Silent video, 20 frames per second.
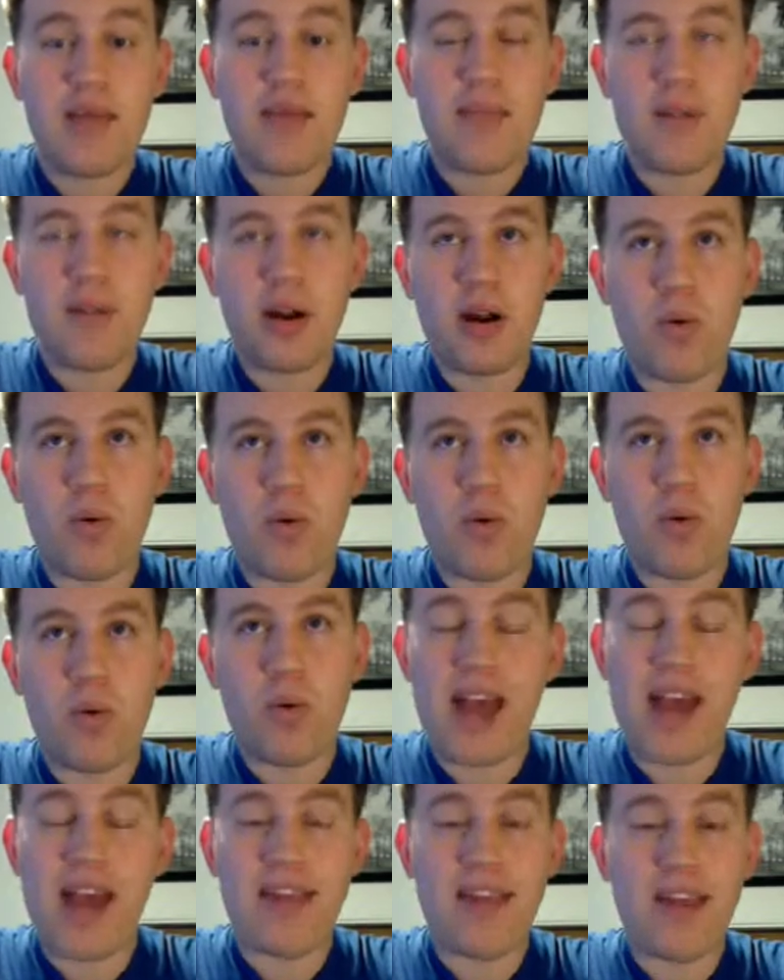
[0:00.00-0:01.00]
Marijuana
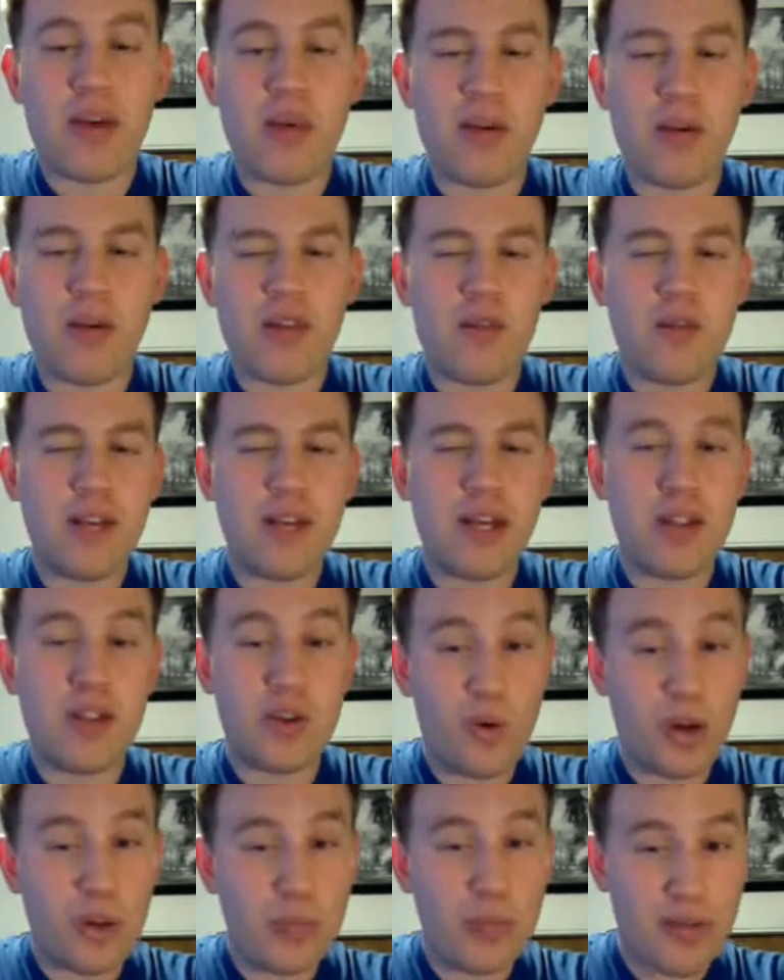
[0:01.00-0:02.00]
has anywhere from 10 to
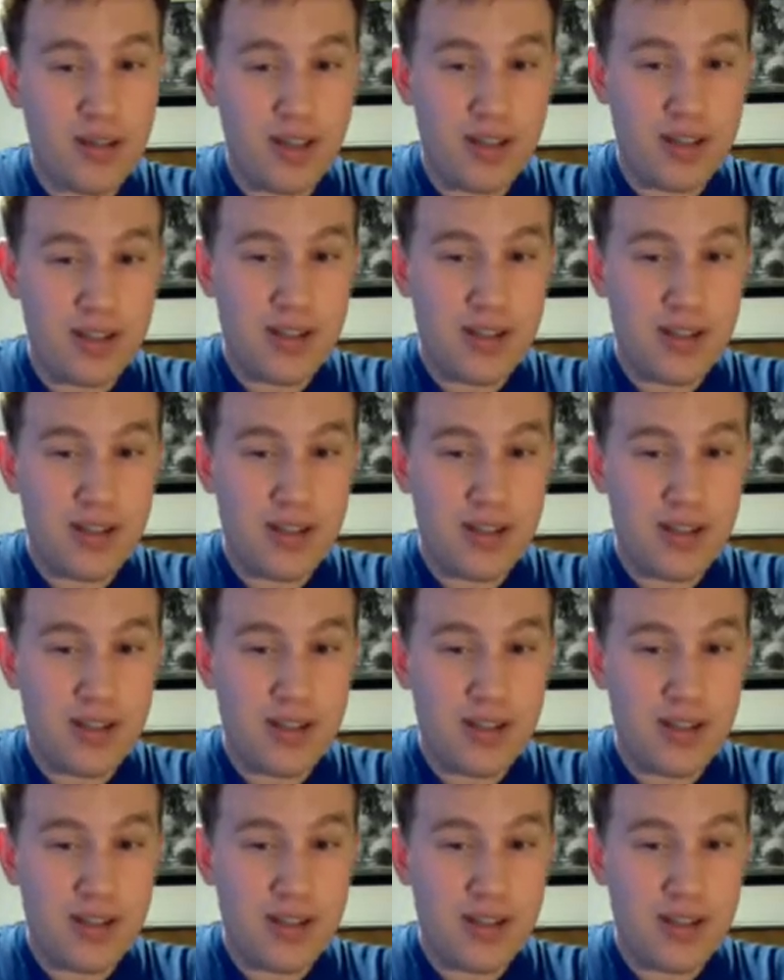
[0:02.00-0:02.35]
20%,